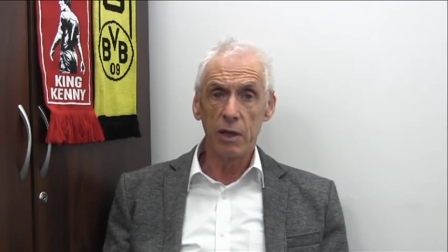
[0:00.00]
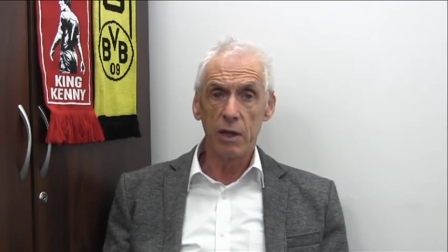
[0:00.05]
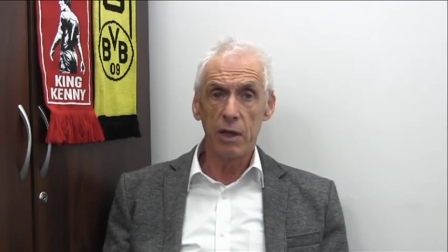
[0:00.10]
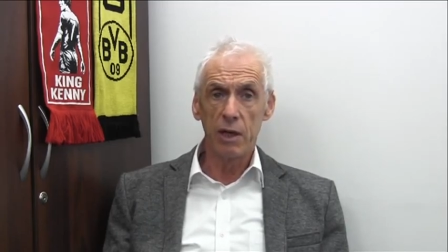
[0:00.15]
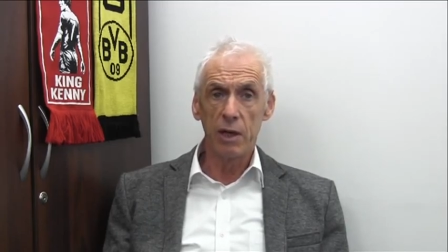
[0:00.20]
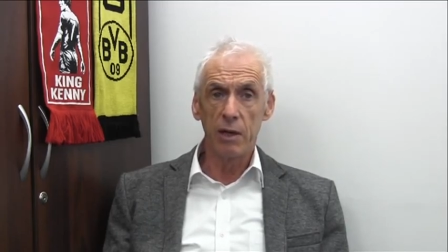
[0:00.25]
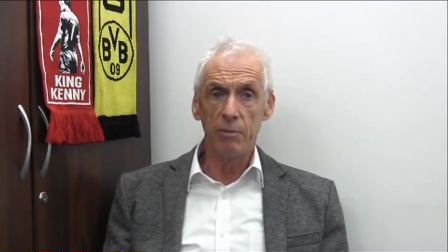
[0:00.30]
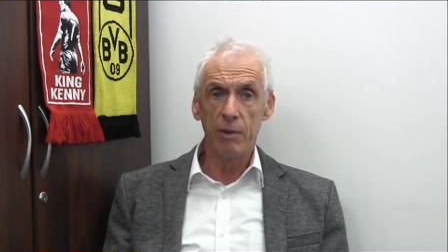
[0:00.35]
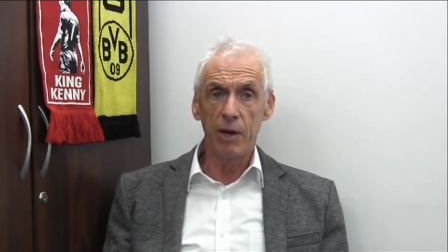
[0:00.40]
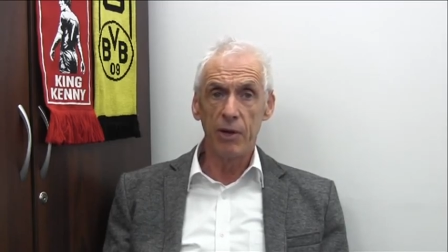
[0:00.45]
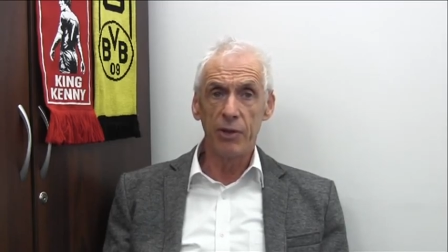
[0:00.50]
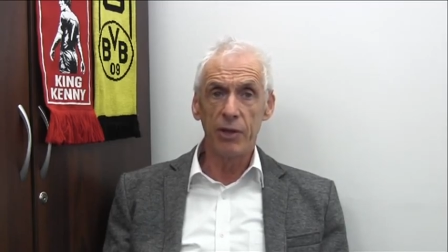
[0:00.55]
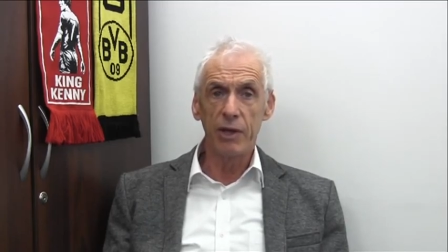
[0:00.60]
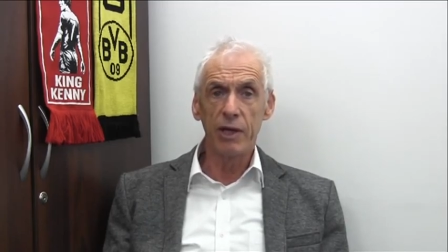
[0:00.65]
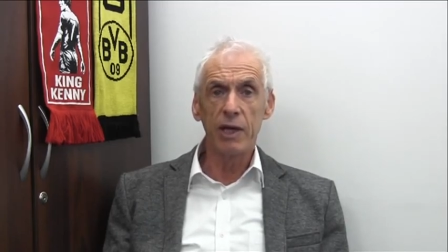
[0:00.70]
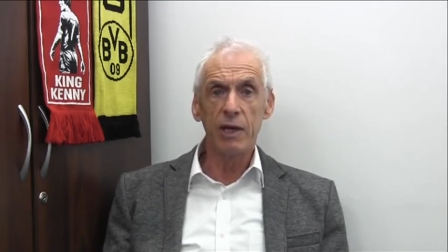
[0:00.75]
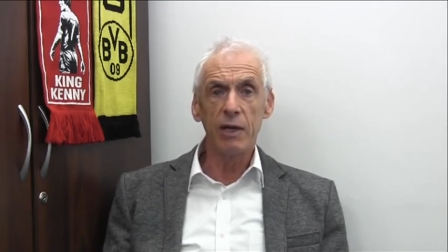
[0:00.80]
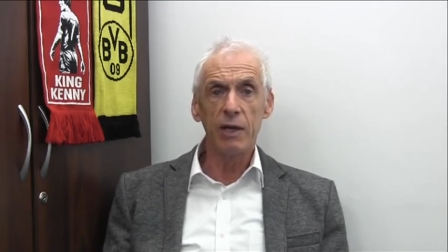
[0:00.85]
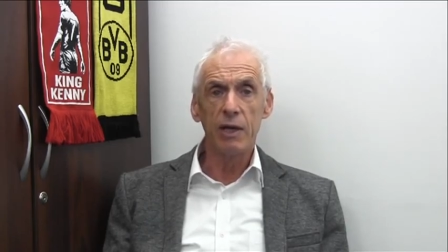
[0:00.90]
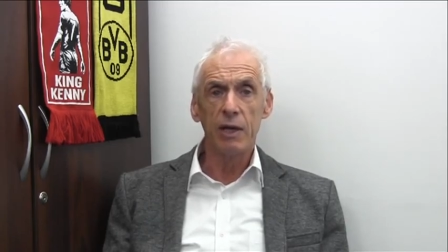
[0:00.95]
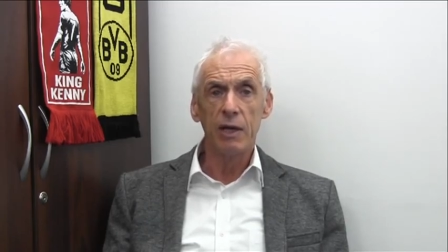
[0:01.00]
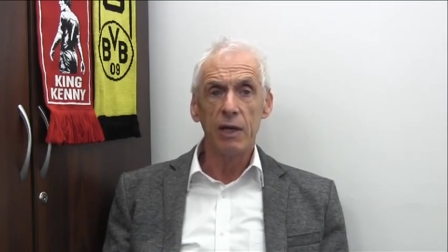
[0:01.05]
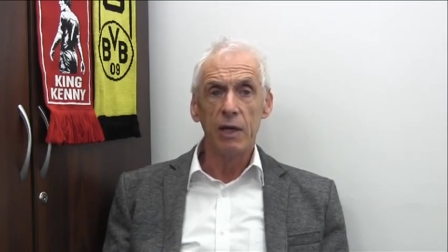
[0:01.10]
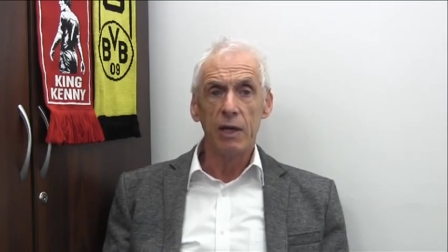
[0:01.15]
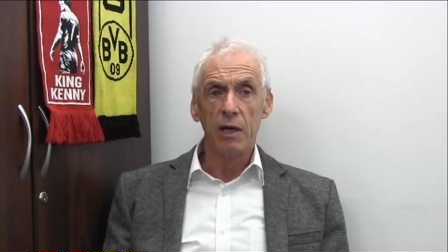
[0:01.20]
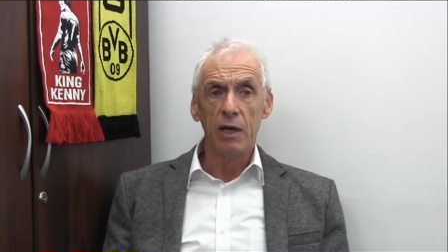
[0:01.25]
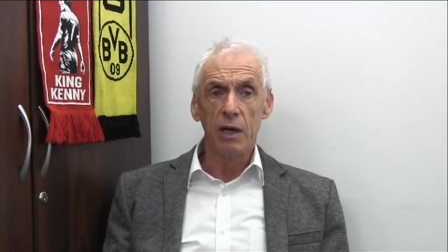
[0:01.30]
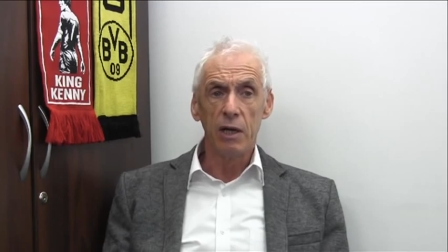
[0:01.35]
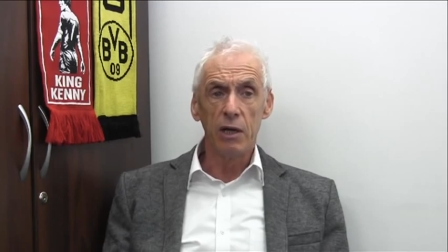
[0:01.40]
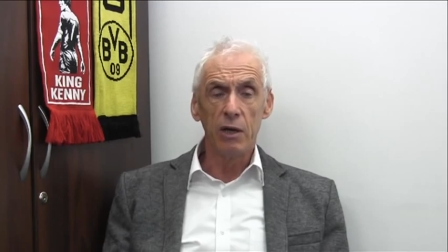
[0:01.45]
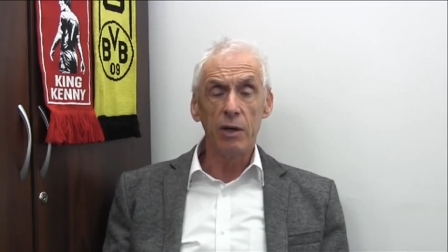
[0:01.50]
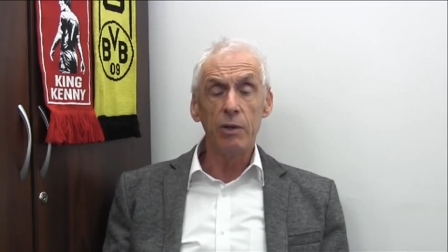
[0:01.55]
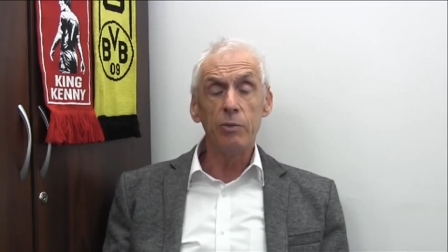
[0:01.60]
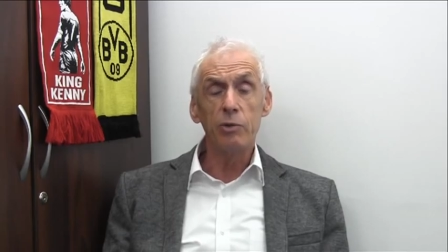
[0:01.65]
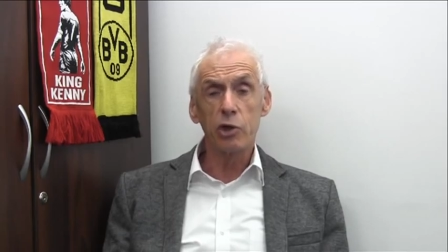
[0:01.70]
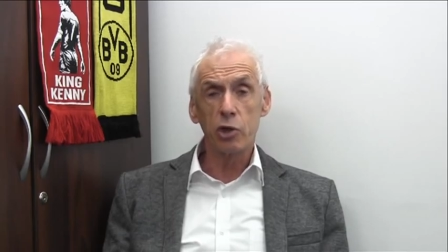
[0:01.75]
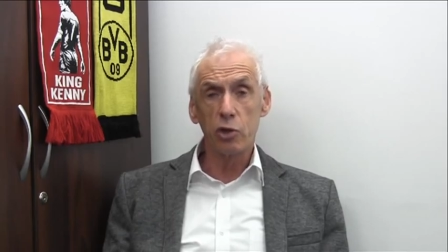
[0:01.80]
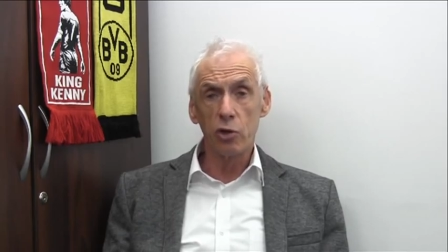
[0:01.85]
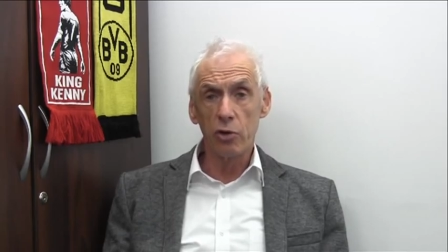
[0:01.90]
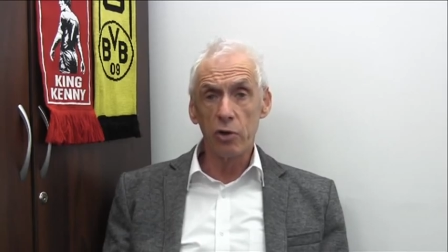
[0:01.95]
Um, I think he, you know, he
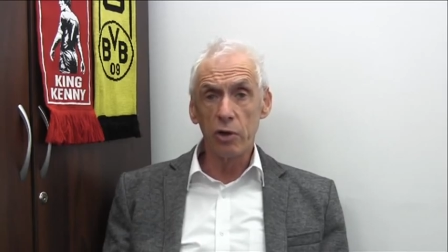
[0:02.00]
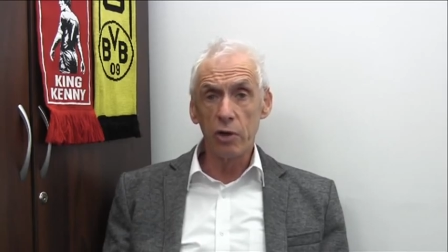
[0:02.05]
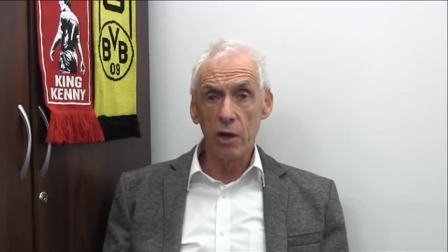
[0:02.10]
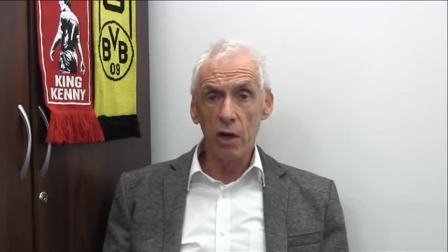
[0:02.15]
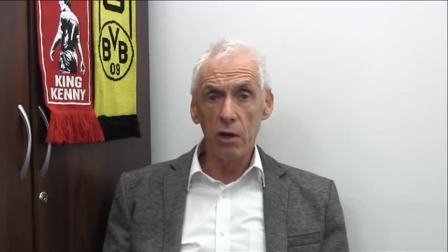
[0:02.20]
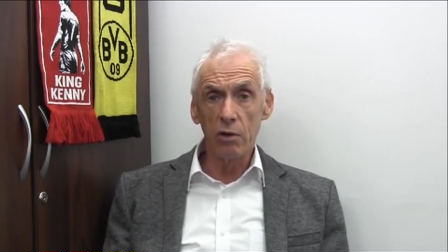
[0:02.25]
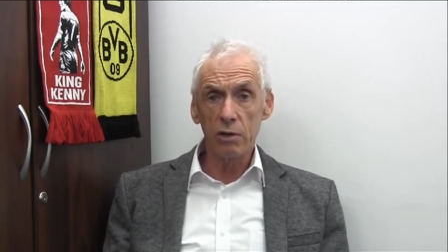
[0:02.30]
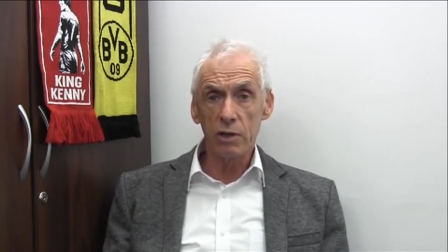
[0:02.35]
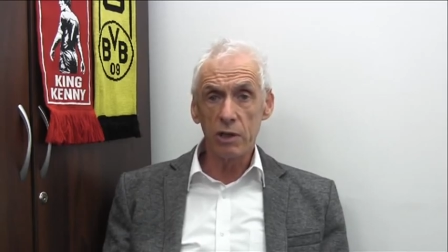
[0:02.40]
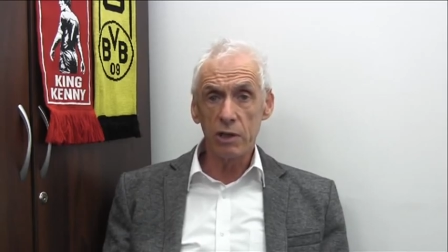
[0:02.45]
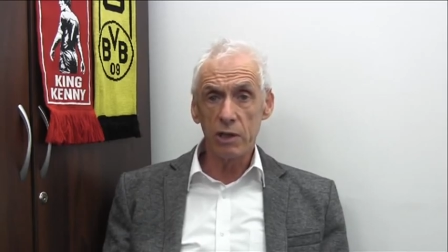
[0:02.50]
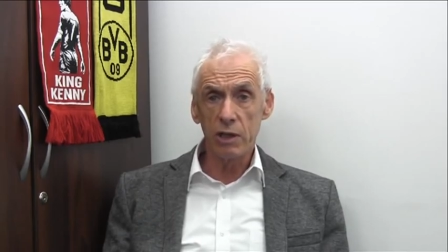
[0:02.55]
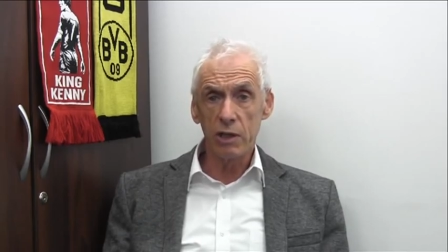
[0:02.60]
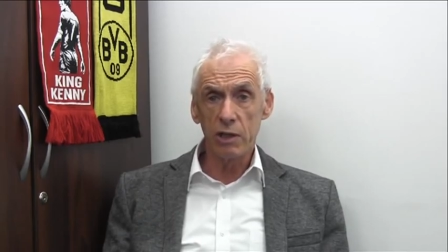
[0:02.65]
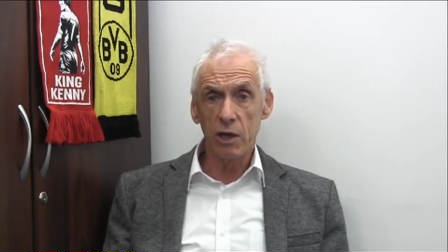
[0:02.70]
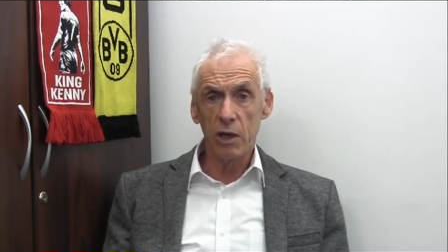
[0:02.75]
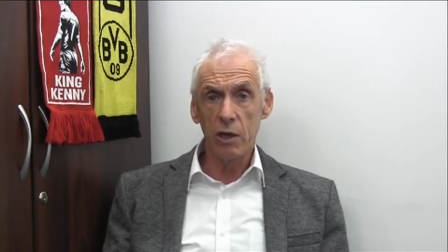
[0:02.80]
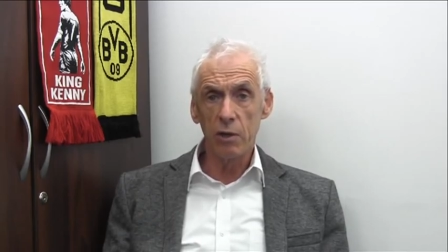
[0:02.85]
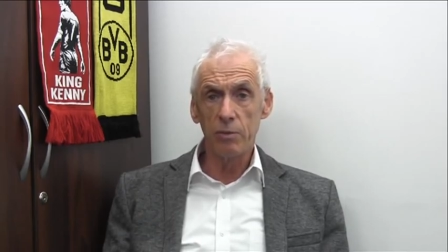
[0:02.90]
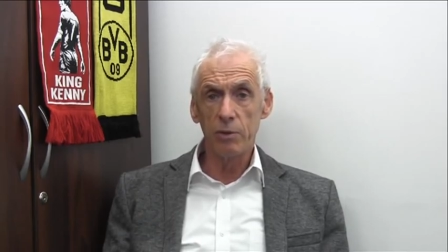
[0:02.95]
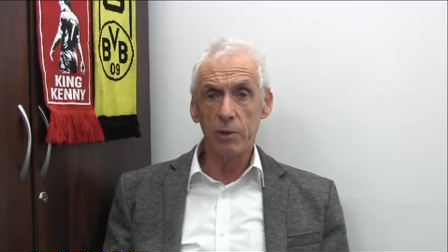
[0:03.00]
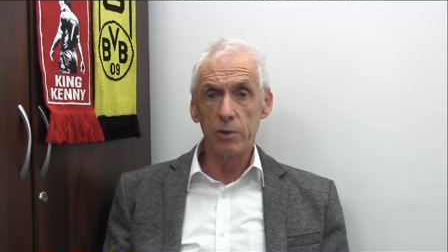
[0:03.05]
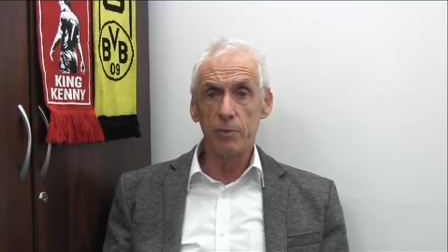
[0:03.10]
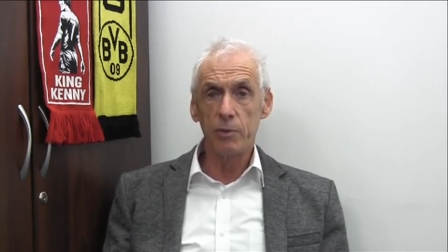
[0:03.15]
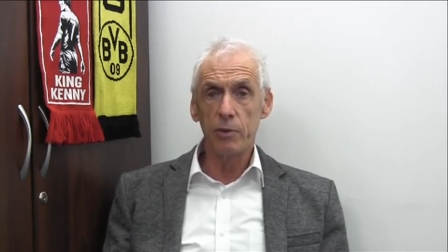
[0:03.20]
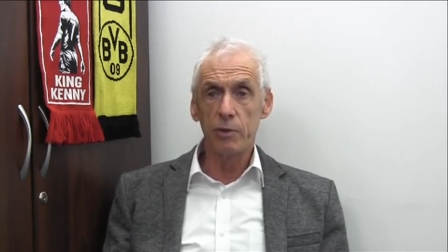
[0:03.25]
was scoring goals at St Albans,